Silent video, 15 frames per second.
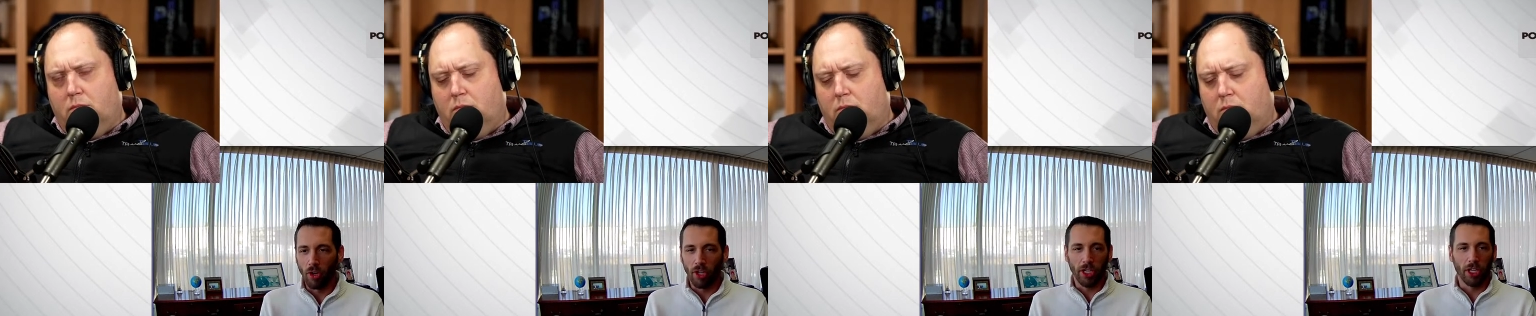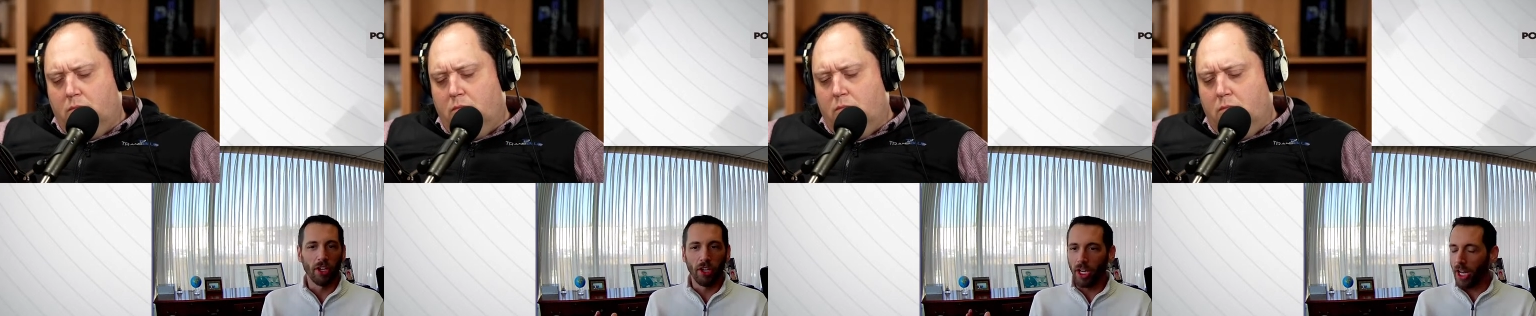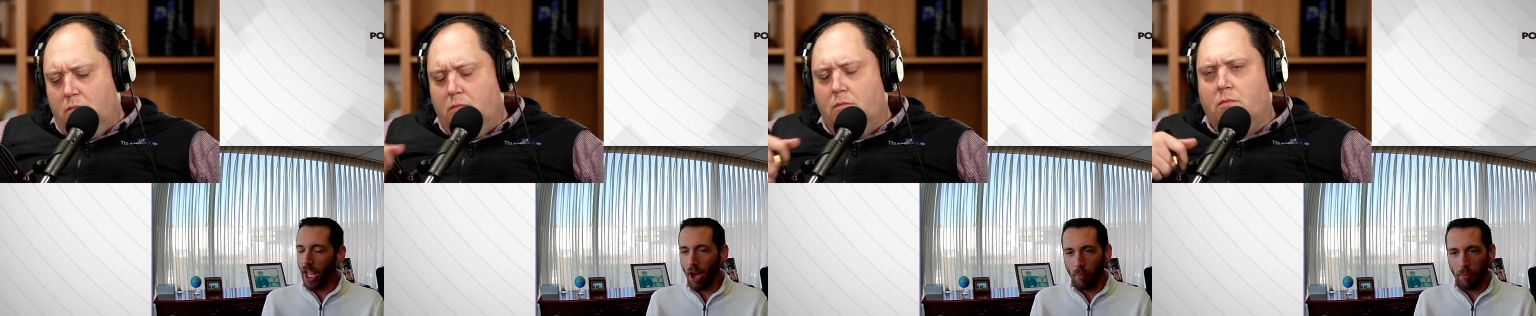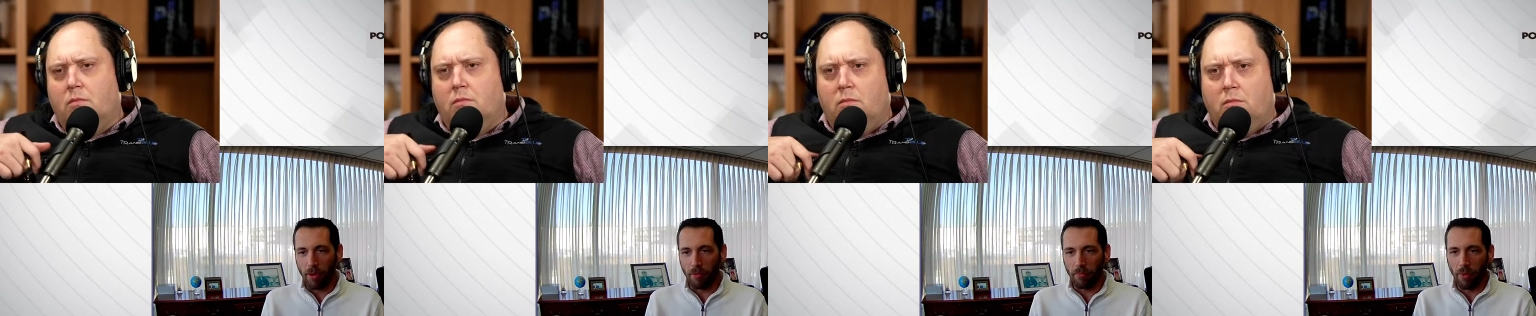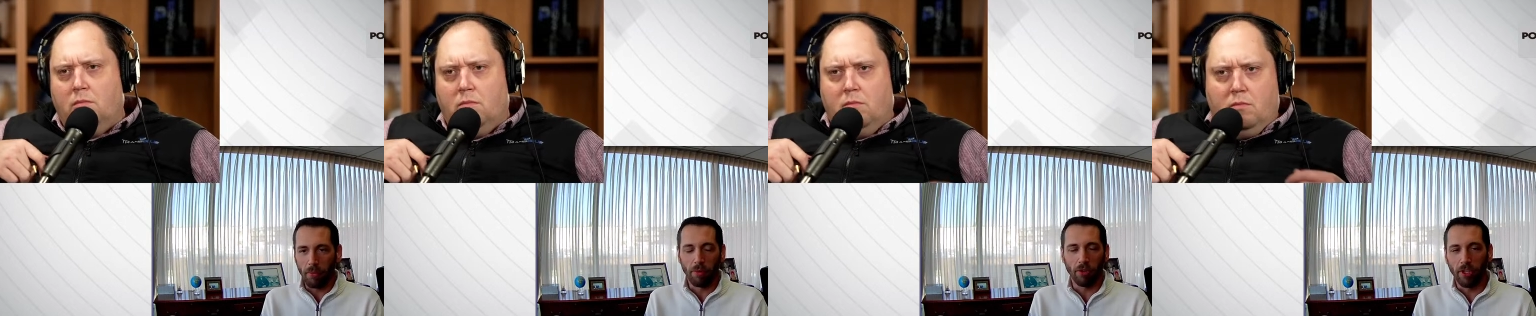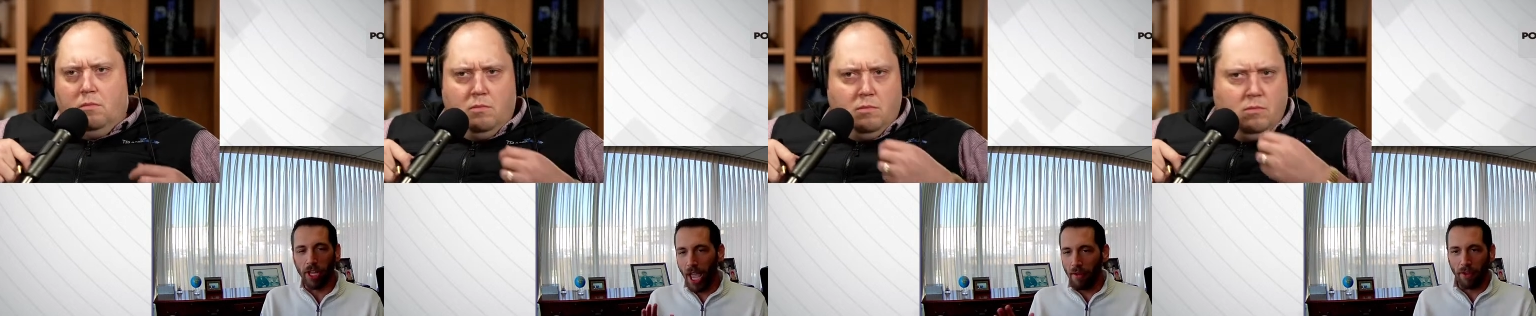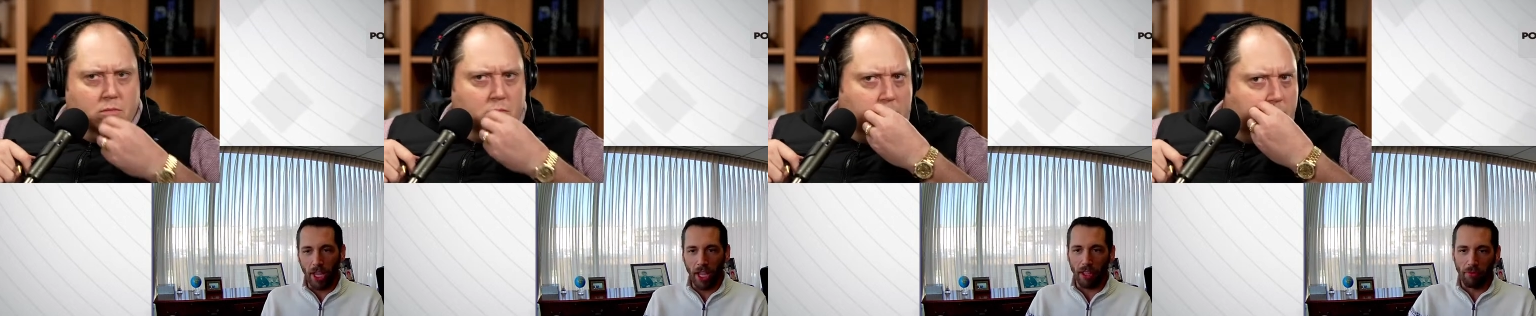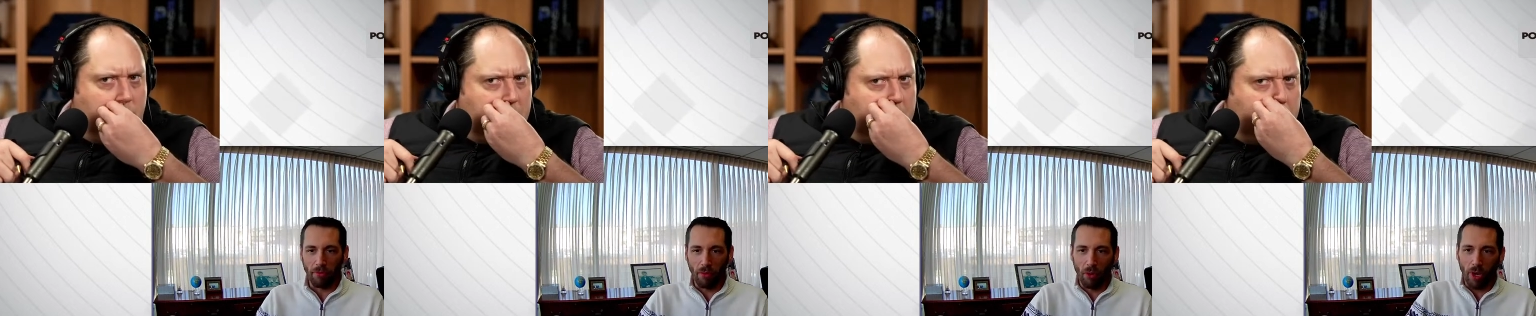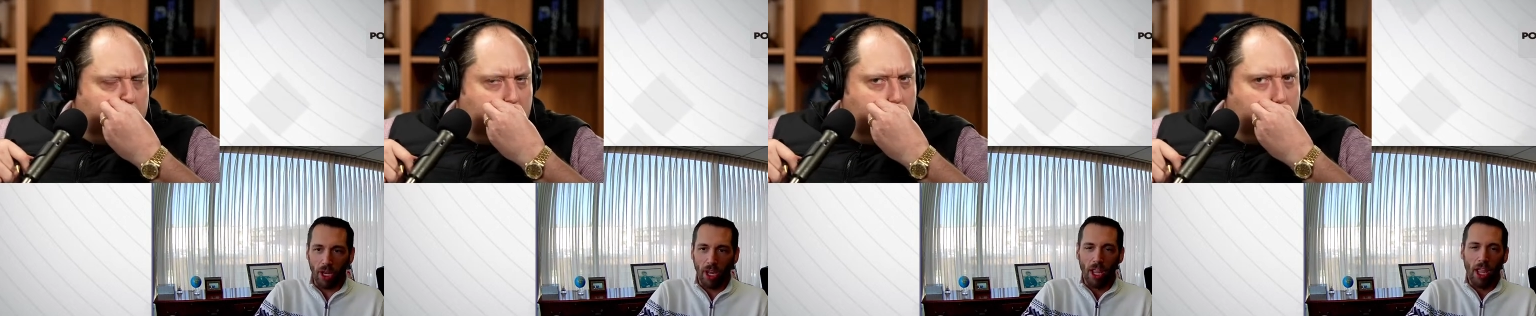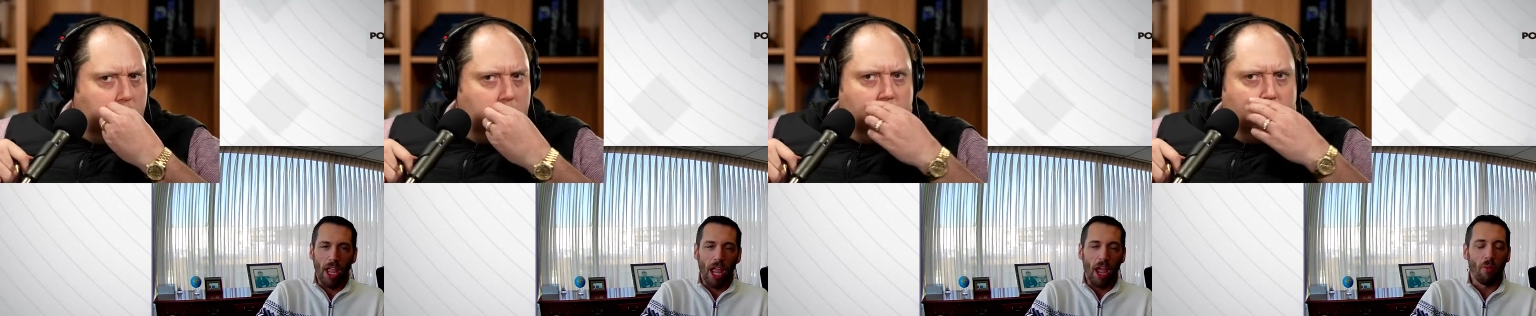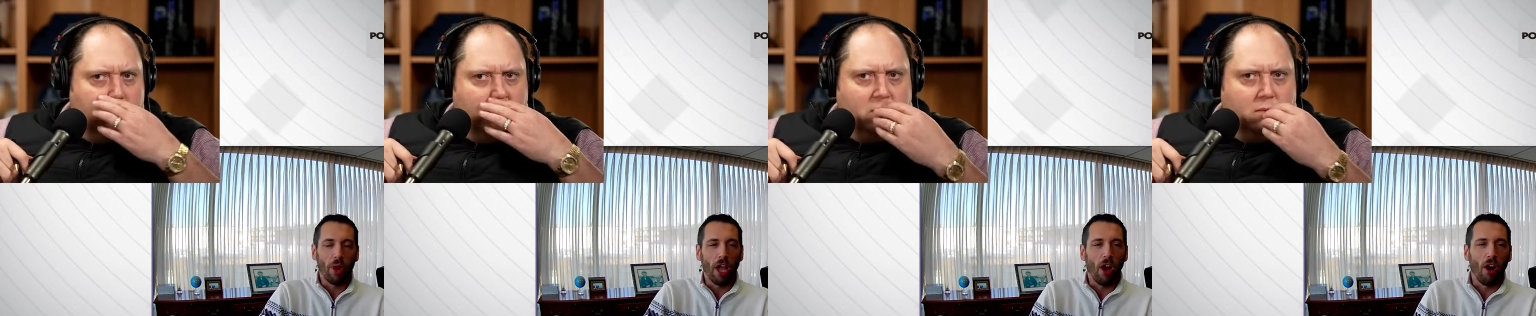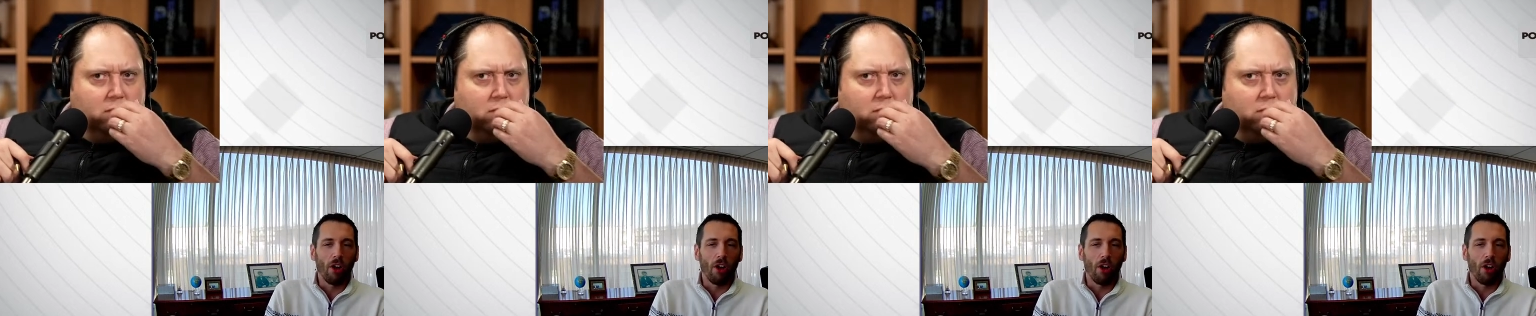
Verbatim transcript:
Speaker 1: and I'm really good at helping people navigate through it.